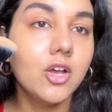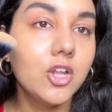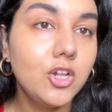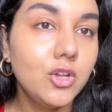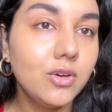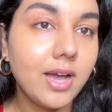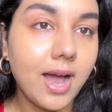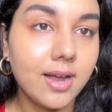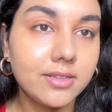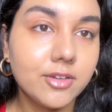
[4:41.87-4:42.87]
Look
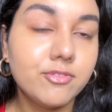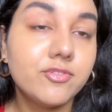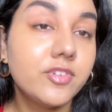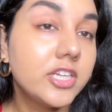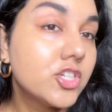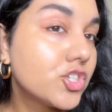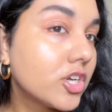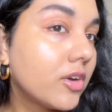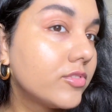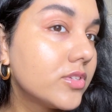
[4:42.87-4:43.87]
at the finish
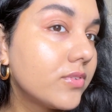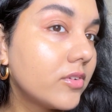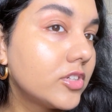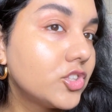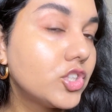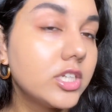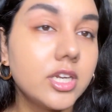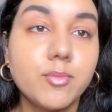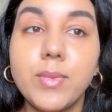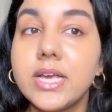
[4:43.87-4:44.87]
of this foundation.
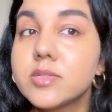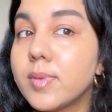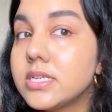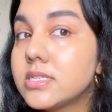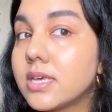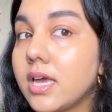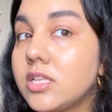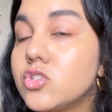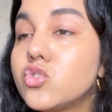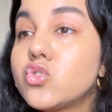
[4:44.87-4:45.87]
It makes my
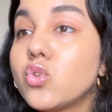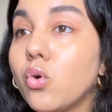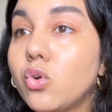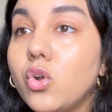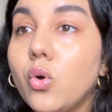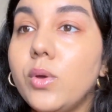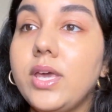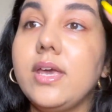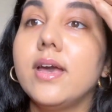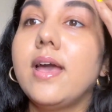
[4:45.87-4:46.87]
skin so
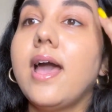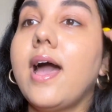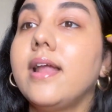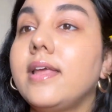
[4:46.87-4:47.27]
glowy and